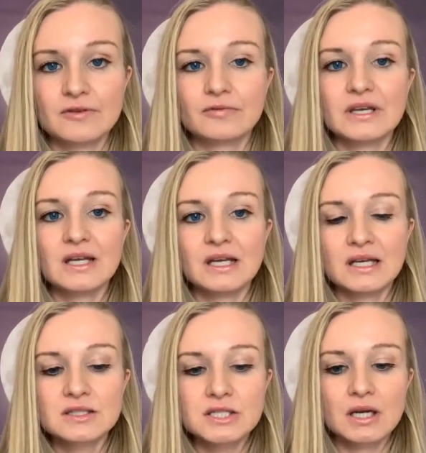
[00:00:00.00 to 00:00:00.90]
If we can
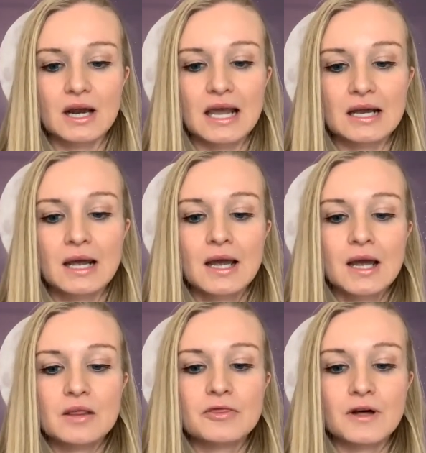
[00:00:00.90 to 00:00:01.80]
integrate
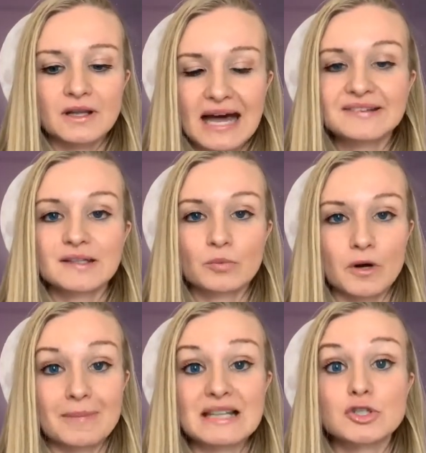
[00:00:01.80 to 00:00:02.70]
the lesson we're
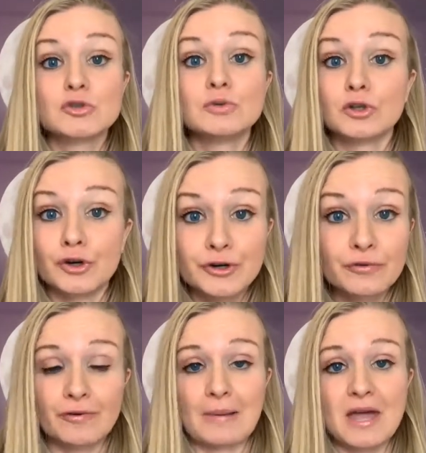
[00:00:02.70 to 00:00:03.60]
meant to learn
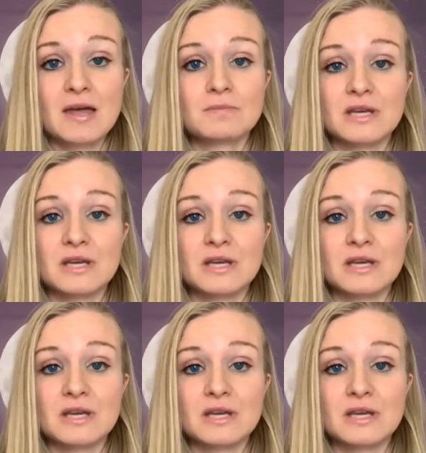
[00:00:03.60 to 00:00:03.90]
from it,